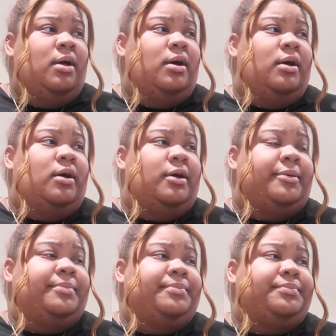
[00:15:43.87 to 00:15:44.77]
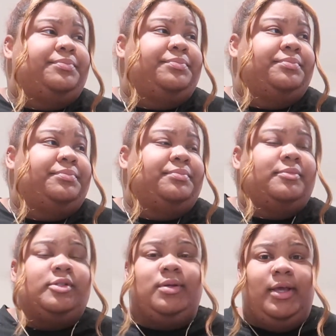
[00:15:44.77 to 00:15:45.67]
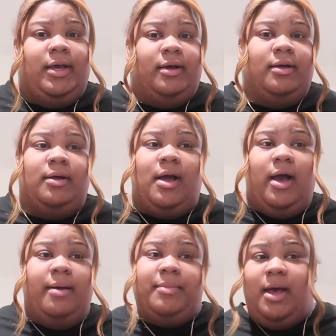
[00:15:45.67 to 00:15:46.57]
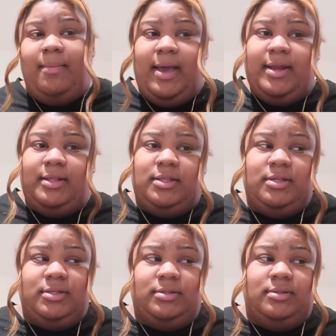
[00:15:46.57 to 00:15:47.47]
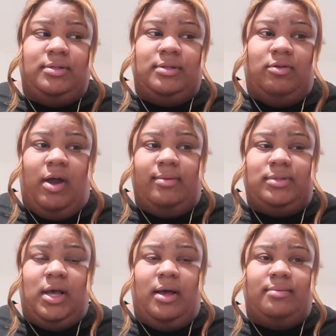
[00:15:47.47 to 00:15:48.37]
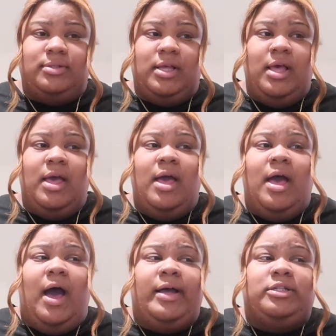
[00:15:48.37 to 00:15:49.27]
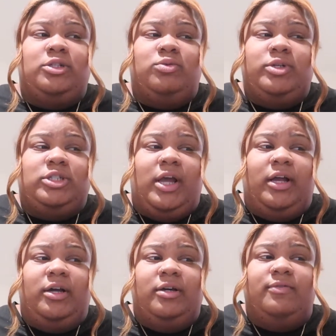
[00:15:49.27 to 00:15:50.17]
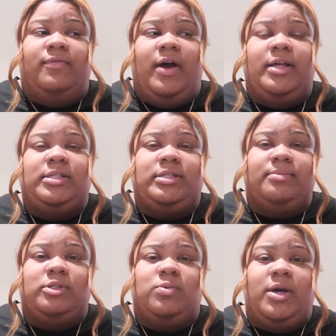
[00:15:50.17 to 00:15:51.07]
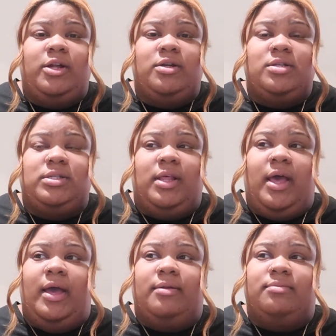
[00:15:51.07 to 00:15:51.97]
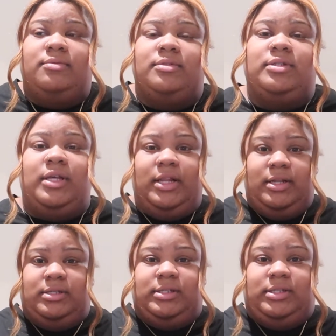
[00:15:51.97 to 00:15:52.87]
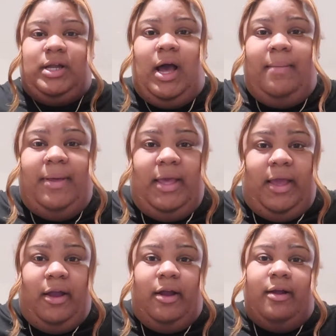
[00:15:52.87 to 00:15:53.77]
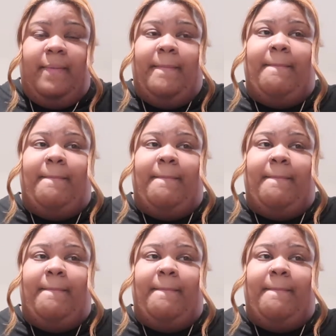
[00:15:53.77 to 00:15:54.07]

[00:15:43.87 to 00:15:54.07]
Um so yeah, I'm not mad at the the crop tops. I do wish I could find some sweaters that didn't stop here.